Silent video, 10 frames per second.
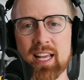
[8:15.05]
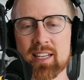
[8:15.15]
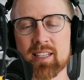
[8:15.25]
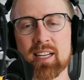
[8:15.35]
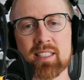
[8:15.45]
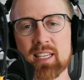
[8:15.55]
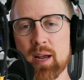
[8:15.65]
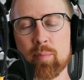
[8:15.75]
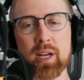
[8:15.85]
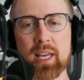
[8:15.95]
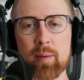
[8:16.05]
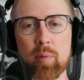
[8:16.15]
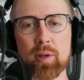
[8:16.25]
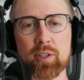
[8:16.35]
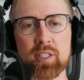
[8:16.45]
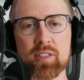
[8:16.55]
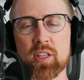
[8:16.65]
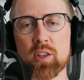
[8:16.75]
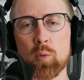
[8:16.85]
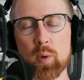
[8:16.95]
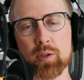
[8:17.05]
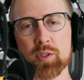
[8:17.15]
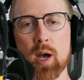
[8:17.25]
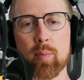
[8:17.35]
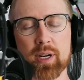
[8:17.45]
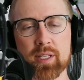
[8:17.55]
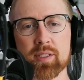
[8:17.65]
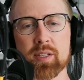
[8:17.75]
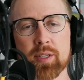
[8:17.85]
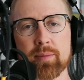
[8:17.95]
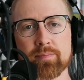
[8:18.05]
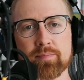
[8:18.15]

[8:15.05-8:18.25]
anti-tampering capabilities in the Windows operating system.